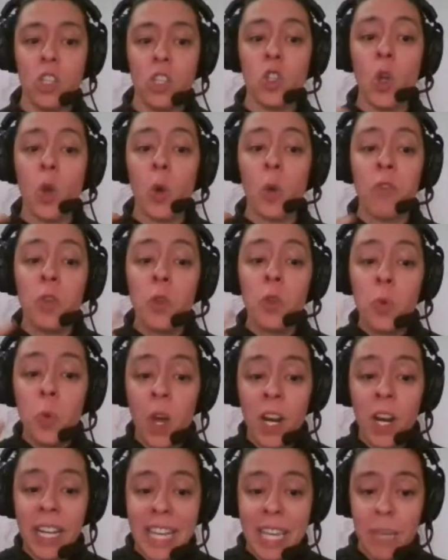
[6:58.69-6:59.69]
So if you
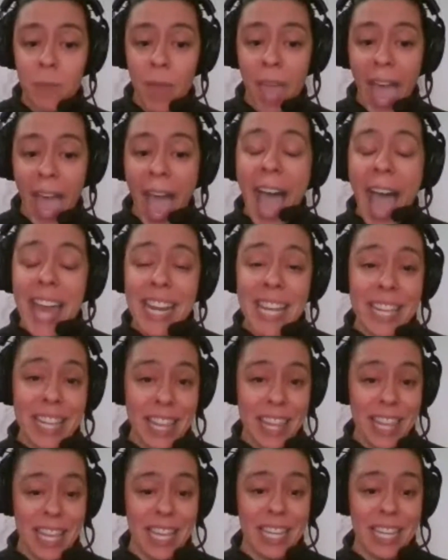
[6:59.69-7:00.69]
want to keep
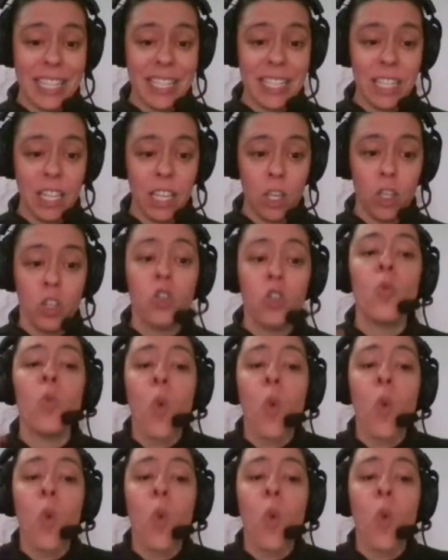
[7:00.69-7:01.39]
adding things, you